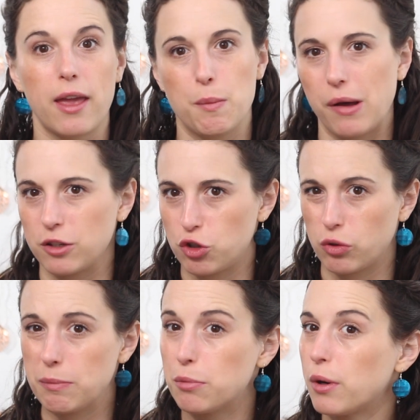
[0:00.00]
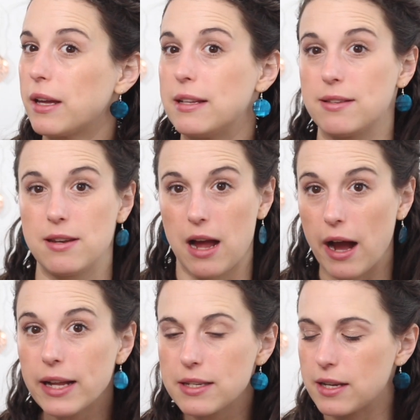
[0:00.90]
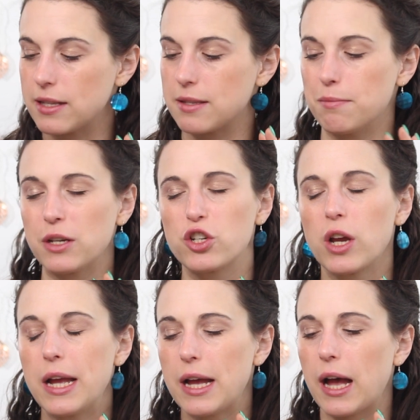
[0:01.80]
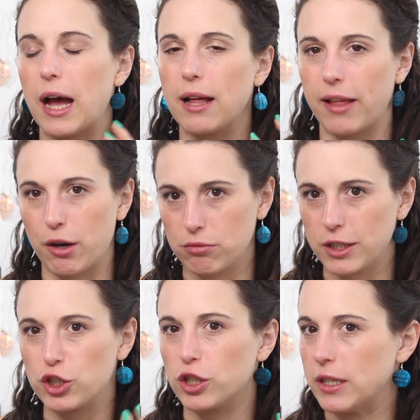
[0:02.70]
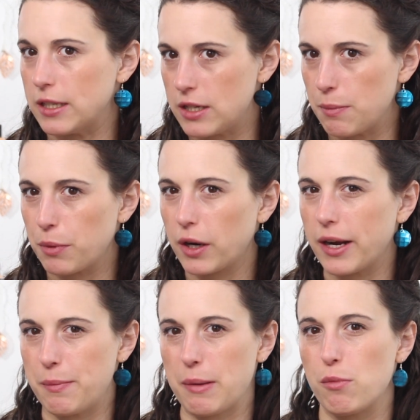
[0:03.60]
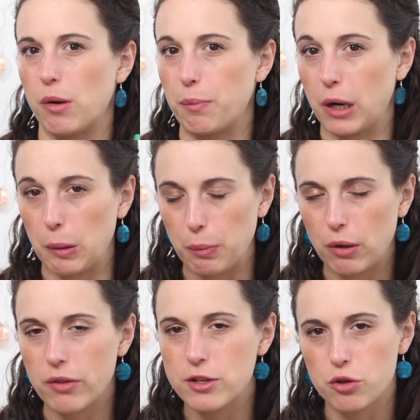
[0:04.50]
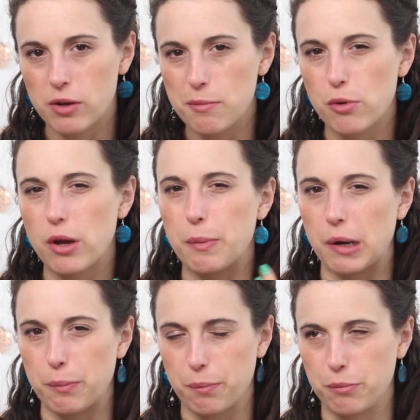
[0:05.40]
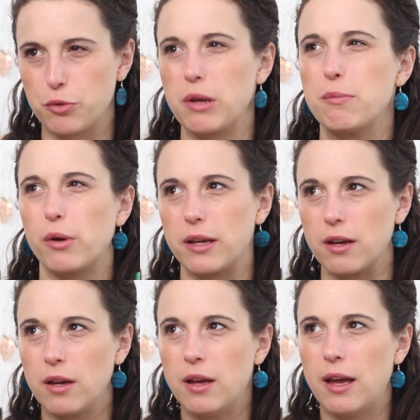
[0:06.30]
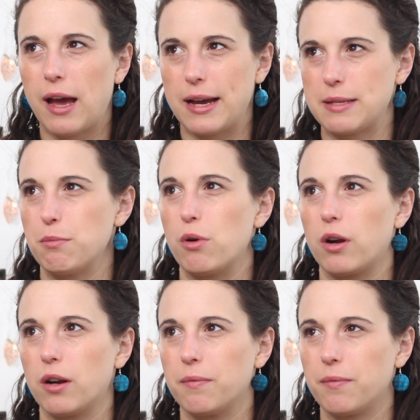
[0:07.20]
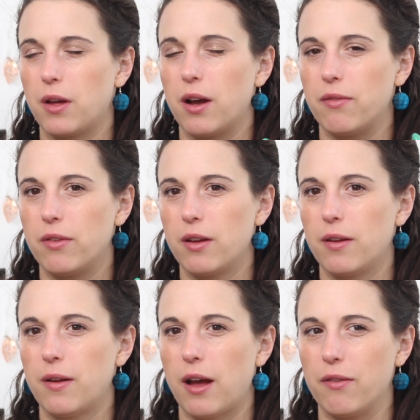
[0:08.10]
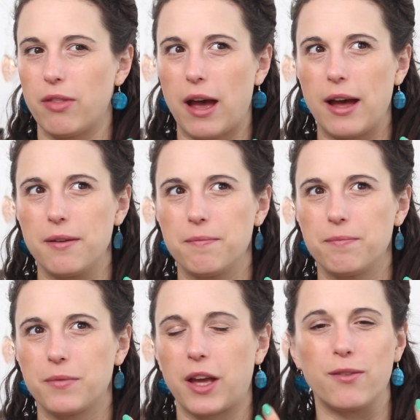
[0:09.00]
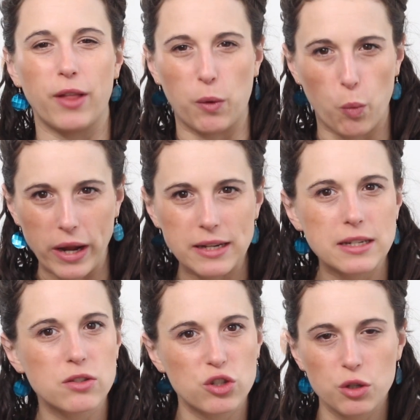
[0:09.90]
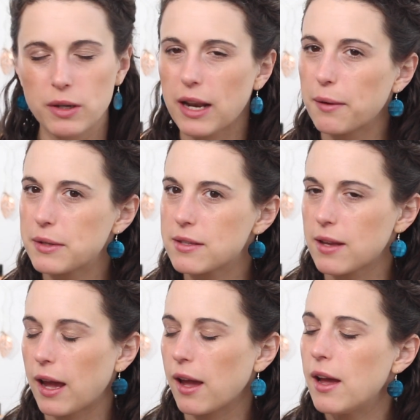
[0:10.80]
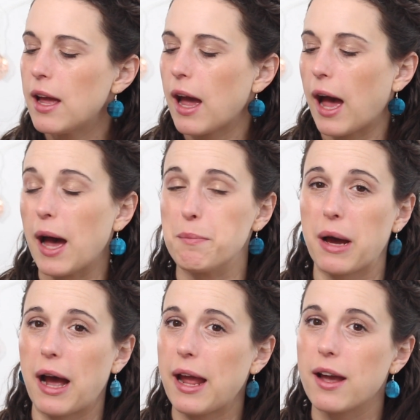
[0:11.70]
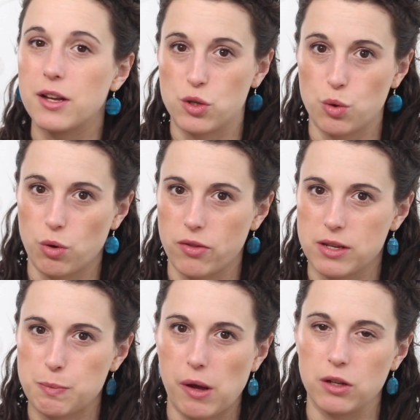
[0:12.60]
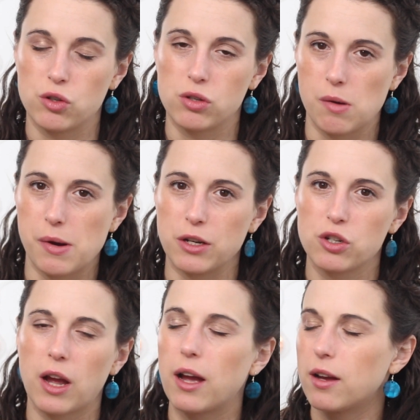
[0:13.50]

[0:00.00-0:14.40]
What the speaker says: Kale Polish Dream Boy. It's not. It's much richer and deeper and a bit more purple than Dream Boy. Dream Boy has more of that kind of whiteness to it, I would say. But I adore this polish so much.